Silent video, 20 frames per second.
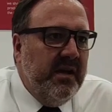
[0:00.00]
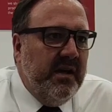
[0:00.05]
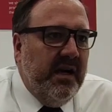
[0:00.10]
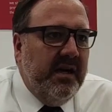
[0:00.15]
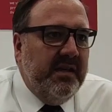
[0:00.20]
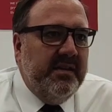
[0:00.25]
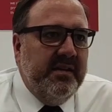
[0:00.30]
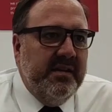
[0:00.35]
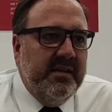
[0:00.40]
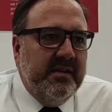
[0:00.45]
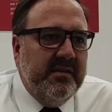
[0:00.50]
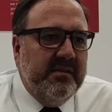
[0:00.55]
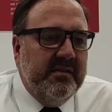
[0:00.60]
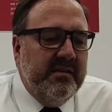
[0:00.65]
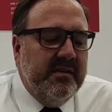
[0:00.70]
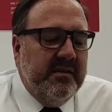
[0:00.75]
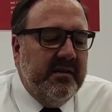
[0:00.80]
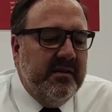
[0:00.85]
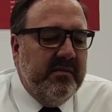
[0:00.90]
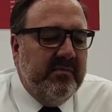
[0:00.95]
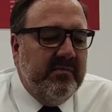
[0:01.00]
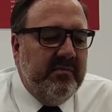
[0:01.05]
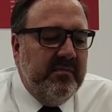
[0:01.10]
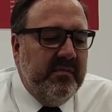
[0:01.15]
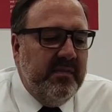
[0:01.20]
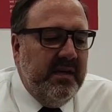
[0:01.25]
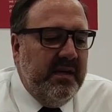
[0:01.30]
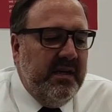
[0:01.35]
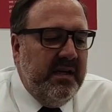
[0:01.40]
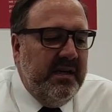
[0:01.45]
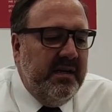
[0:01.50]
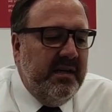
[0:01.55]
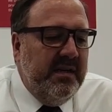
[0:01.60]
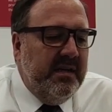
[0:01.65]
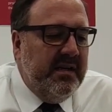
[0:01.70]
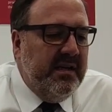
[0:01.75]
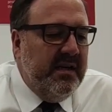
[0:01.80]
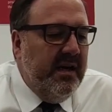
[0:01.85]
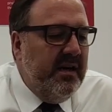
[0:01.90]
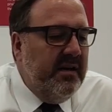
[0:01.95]
I think the
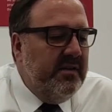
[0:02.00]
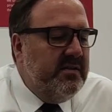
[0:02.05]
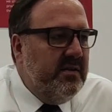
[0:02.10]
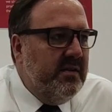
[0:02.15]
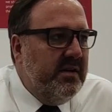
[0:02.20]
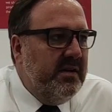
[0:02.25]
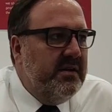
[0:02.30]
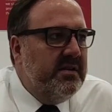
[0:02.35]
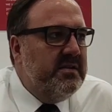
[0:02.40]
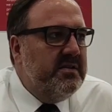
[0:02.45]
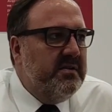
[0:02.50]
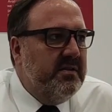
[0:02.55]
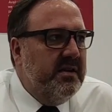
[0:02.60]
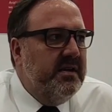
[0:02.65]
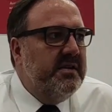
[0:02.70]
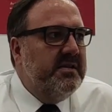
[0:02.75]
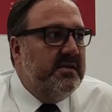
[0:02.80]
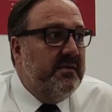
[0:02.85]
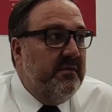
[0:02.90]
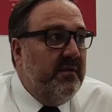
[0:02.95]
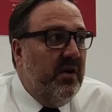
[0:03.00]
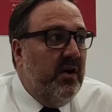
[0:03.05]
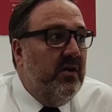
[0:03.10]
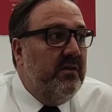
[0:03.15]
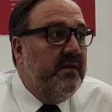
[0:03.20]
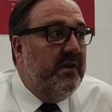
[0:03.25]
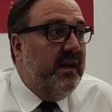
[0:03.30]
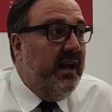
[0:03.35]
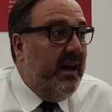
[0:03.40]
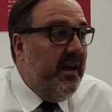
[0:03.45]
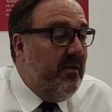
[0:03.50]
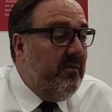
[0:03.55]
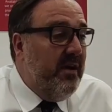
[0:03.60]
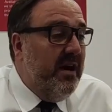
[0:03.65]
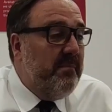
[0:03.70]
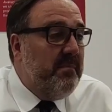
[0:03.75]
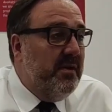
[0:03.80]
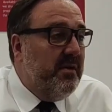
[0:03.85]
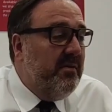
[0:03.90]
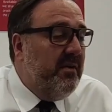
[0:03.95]
Indian cutting tool industry is evolving at a
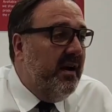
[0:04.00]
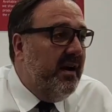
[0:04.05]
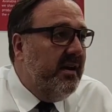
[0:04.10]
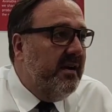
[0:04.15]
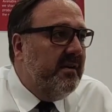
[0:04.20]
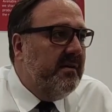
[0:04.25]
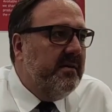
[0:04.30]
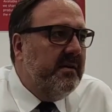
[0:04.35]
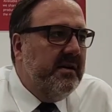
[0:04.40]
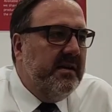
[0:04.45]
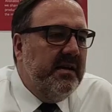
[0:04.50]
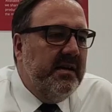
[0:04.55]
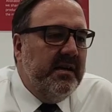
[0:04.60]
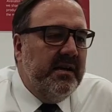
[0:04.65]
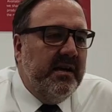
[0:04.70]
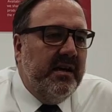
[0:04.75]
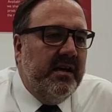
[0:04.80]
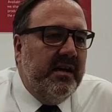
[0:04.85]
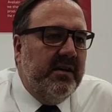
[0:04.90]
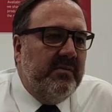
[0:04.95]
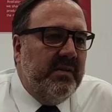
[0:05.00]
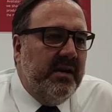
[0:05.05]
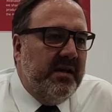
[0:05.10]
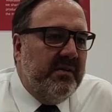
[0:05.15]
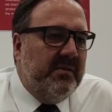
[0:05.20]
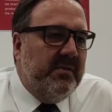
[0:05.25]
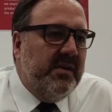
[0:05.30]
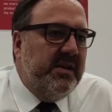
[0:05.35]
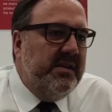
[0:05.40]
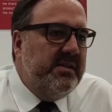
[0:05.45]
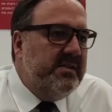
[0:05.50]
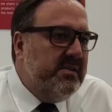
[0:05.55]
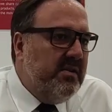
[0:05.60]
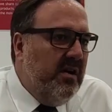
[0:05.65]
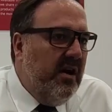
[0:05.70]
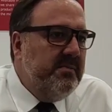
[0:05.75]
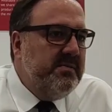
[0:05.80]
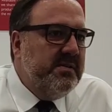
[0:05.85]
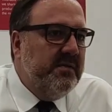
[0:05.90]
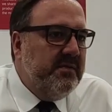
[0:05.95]
rapid rate, and these
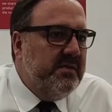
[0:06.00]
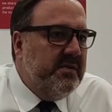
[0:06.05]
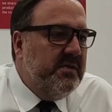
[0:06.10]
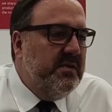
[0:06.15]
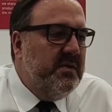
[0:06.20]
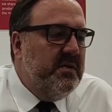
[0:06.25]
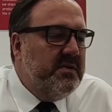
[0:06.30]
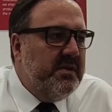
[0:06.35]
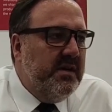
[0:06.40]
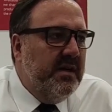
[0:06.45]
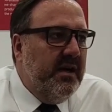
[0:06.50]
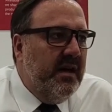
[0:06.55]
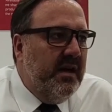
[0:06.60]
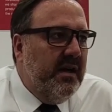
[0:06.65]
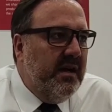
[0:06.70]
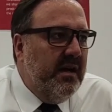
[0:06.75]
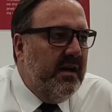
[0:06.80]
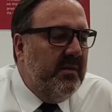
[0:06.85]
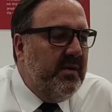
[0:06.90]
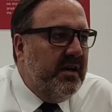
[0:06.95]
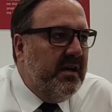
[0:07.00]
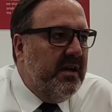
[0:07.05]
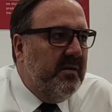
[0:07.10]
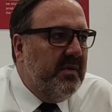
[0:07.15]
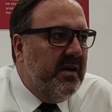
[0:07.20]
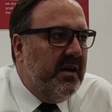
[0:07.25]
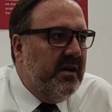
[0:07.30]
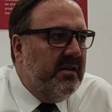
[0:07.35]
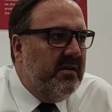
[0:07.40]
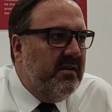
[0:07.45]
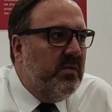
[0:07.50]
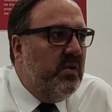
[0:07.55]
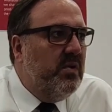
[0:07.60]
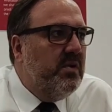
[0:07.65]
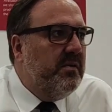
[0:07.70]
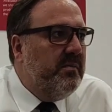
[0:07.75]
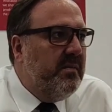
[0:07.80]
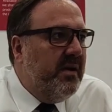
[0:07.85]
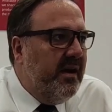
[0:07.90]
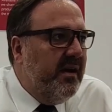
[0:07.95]
types of tools are going to be coming into
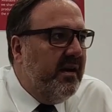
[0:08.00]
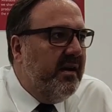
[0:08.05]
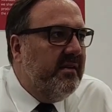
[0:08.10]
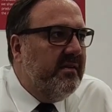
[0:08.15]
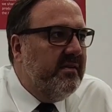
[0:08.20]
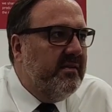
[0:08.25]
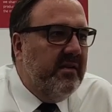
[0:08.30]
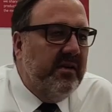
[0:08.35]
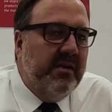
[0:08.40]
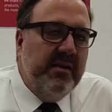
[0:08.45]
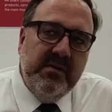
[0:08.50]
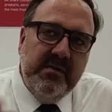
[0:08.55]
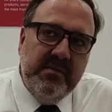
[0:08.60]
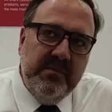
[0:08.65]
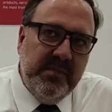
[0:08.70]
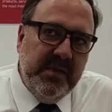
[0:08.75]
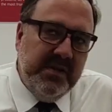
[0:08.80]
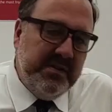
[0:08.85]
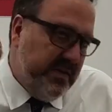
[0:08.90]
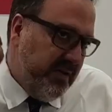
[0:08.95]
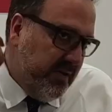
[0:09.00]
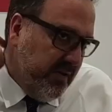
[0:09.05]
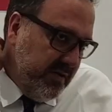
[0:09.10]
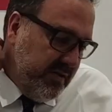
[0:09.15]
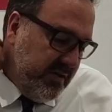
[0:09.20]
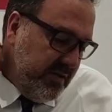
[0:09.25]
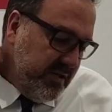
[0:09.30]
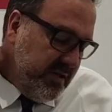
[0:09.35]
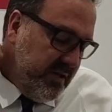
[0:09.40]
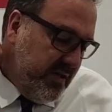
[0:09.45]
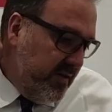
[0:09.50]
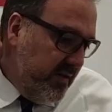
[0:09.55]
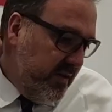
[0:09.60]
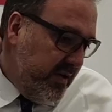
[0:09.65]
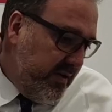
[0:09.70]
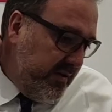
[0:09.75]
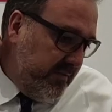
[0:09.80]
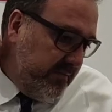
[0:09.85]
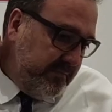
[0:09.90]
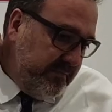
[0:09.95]
more demand. So it's good to show
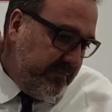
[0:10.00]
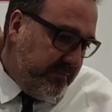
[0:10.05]
that.